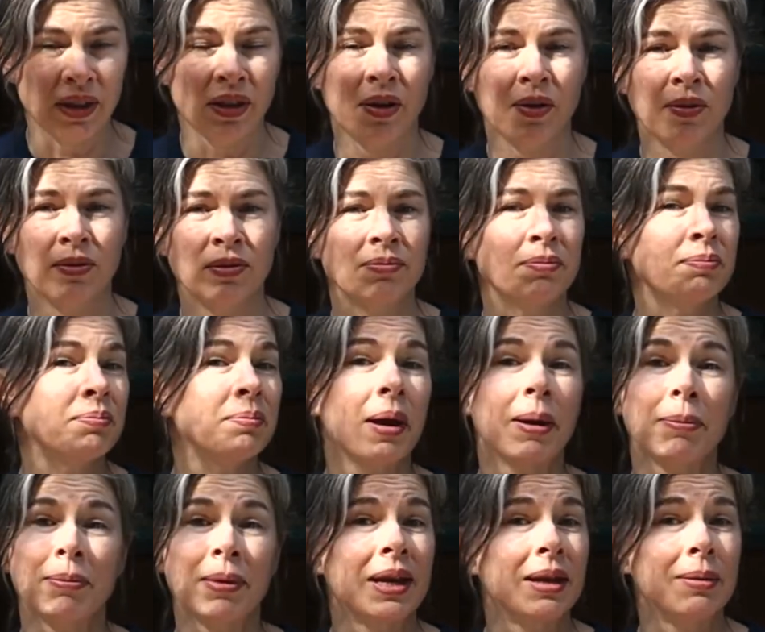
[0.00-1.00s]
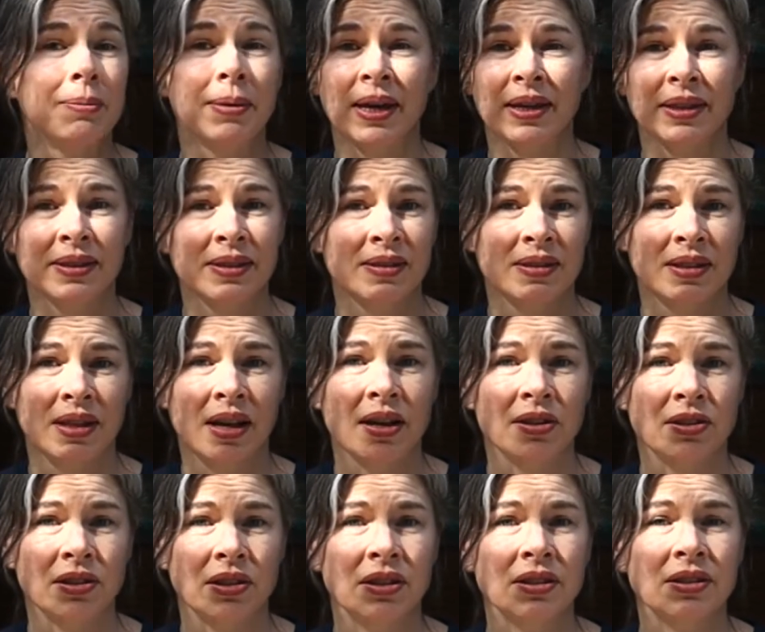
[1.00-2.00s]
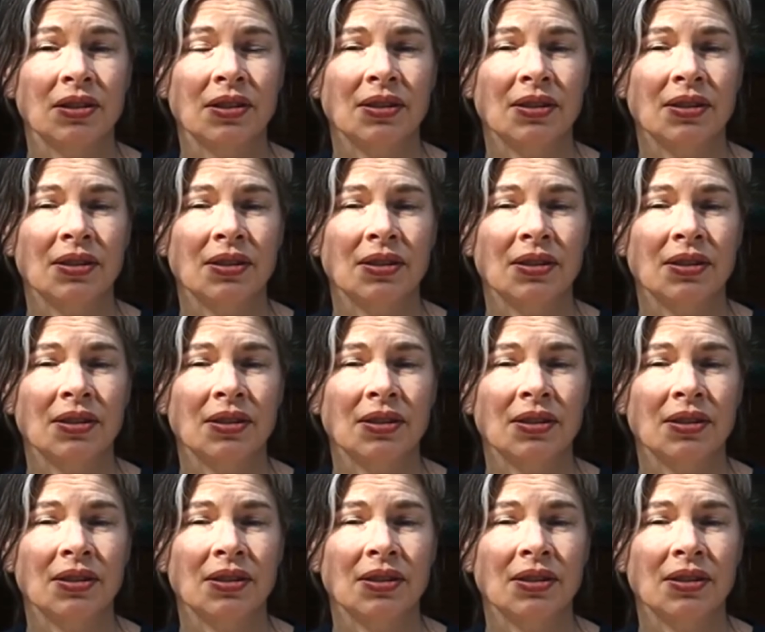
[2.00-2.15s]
loan by many bank standards,